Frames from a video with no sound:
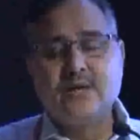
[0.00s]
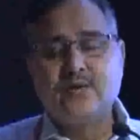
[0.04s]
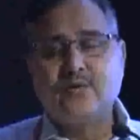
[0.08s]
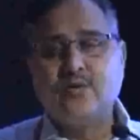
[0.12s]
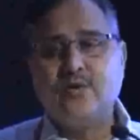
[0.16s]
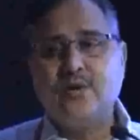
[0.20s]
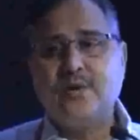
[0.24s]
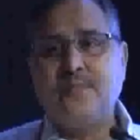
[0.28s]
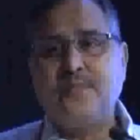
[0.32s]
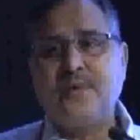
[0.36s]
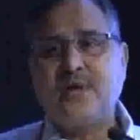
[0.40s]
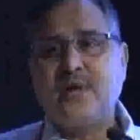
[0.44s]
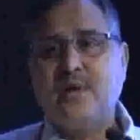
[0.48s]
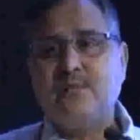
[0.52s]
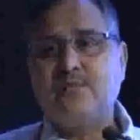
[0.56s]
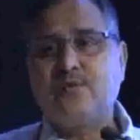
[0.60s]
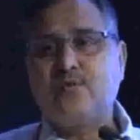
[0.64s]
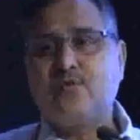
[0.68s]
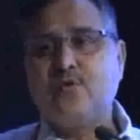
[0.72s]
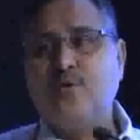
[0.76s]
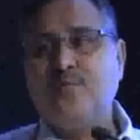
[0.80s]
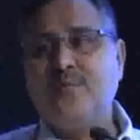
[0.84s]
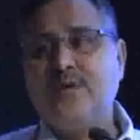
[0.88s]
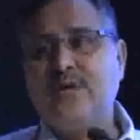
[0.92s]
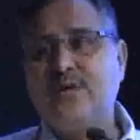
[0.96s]
So it becomes
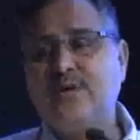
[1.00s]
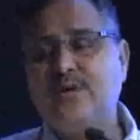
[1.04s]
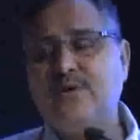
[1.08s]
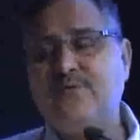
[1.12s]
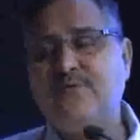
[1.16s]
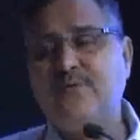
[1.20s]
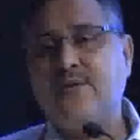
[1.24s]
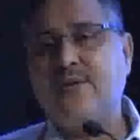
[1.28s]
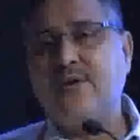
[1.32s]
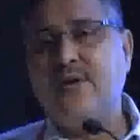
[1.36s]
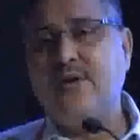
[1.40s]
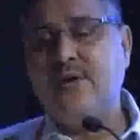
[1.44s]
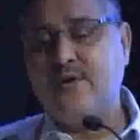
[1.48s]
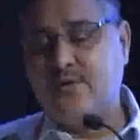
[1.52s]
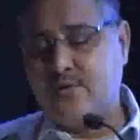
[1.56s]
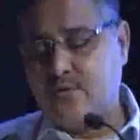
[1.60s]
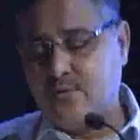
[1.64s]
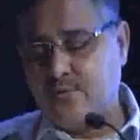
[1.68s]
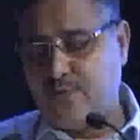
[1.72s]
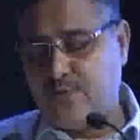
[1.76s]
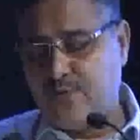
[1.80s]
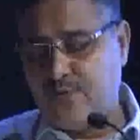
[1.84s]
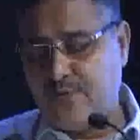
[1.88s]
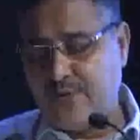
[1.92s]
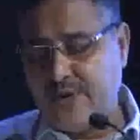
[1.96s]
so much difficult
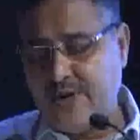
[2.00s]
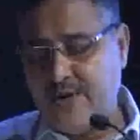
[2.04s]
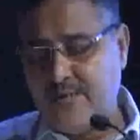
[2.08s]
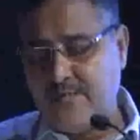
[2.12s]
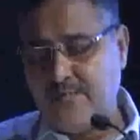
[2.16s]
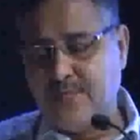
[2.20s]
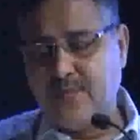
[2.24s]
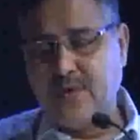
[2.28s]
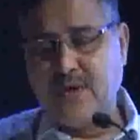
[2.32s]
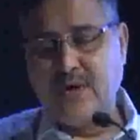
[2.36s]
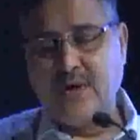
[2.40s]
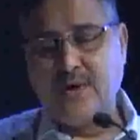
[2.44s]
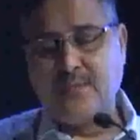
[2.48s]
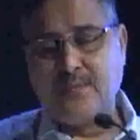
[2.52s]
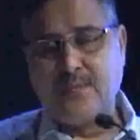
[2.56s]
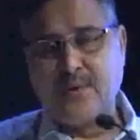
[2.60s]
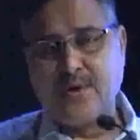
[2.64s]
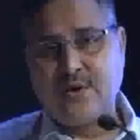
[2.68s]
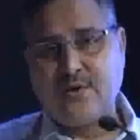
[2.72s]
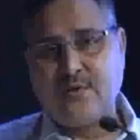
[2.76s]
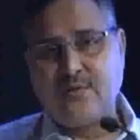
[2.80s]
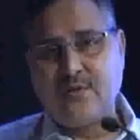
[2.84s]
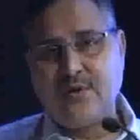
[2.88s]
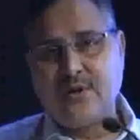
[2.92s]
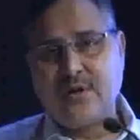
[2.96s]
to frame a
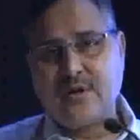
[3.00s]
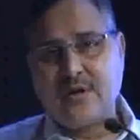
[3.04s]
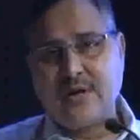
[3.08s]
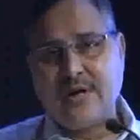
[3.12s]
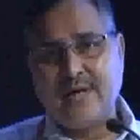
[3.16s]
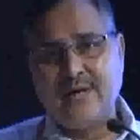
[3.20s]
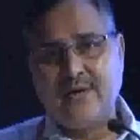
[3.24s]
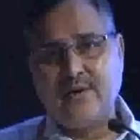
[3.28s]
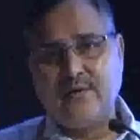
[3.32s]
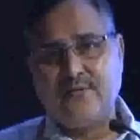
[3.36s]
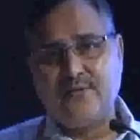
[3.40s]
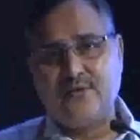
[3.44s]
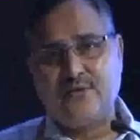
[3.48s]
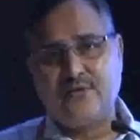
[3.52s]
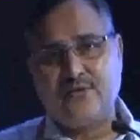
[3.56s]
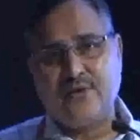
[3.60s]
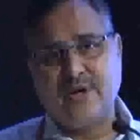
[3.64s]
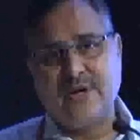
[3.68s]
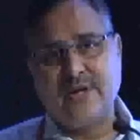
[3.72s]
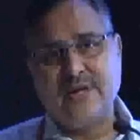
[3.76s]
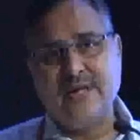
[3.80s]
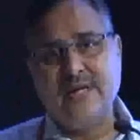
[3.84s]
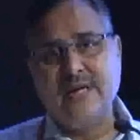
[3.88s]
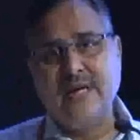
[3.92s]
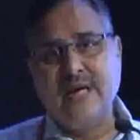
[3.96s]
particular kind of
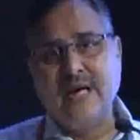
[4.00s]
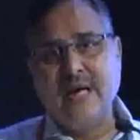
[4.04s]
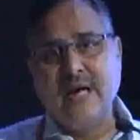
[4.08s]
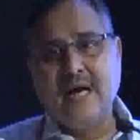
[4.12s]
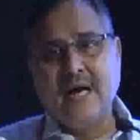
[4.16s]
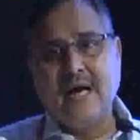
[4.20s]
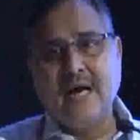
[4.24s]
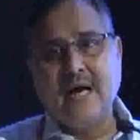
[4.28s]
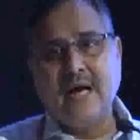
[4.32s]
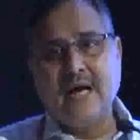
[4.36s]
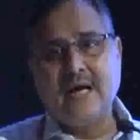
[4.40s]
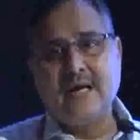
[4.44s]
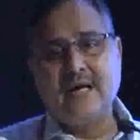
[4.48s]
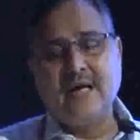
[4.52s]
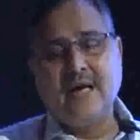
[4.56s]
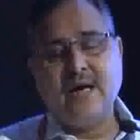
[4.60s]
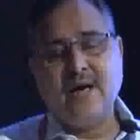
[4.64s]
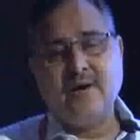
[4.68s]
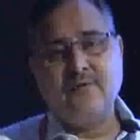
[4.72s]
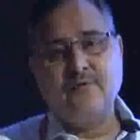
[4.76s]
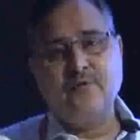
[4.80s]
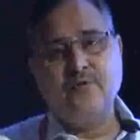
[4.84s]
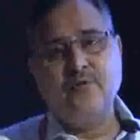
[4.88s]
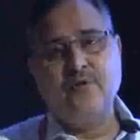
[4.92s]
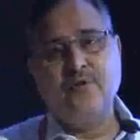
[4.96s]
study and
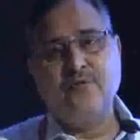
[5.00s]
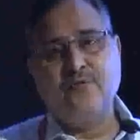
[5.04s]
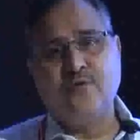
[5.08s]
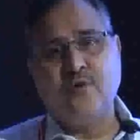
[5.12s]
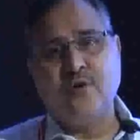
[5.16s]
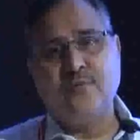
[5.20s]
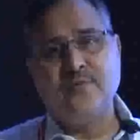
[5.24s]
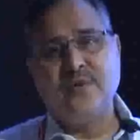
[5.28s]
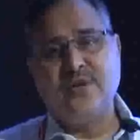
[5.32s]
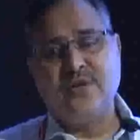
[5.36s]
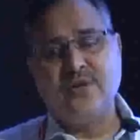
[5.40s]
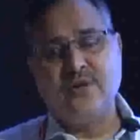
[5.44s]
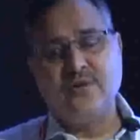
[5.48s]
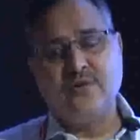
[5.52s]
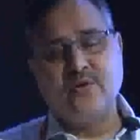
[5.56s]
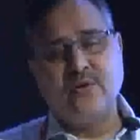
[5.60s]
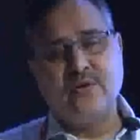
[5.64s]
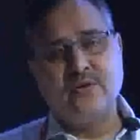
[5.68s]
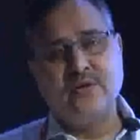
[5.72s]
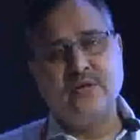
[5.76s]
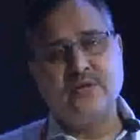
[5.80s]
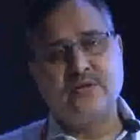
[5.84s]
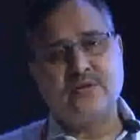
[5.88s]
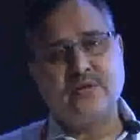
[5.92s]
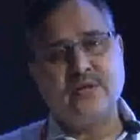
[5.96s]
have uniformity in
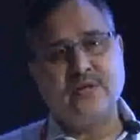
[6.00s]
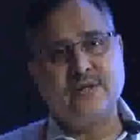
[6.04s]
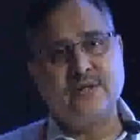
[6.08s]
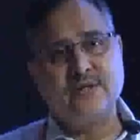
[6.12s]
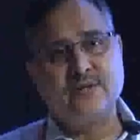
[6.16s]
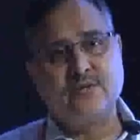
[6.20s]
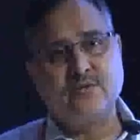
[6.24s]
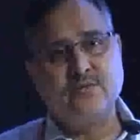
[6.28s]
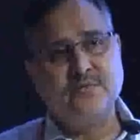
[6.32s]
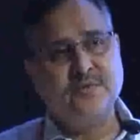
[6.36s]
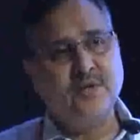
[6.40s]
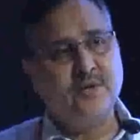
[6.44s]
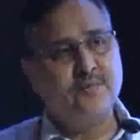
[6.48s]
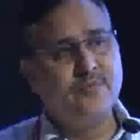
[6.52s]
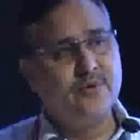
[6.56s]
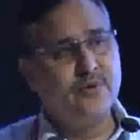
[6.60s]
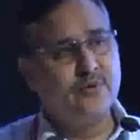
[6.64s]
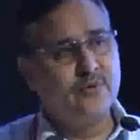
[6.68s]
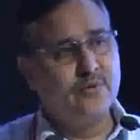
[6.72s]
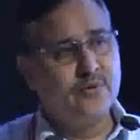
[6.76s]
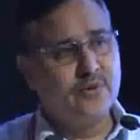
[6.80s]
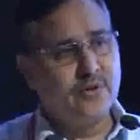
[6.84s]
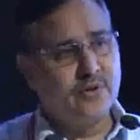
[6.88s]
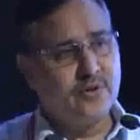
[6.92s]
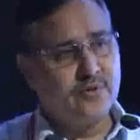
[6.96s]
all these studies to be able
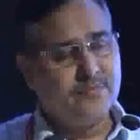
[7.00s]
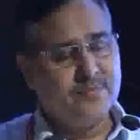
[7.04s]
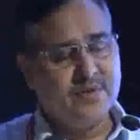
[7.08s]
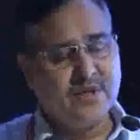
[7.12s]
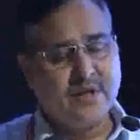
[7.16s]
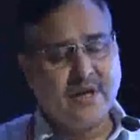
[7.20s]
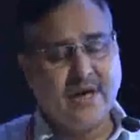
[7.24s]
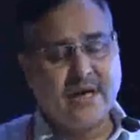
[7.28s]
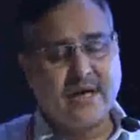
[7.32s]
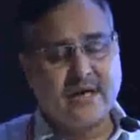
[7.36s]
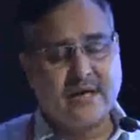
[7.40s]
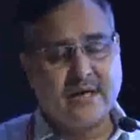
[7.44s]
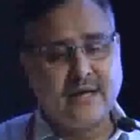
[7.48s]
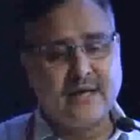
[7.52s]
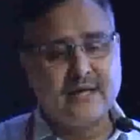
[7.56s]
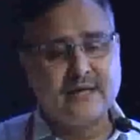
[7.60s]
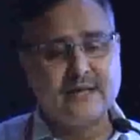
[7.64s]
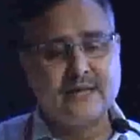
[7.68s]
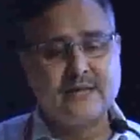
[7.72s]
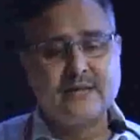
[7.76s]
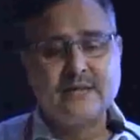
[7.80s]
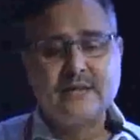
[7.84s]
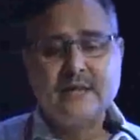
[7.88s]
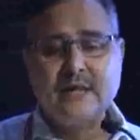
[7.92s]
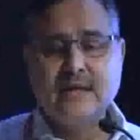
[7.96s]
to develop the
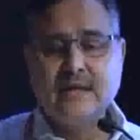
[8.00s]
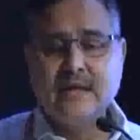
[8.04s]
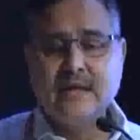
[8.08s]
guidelines.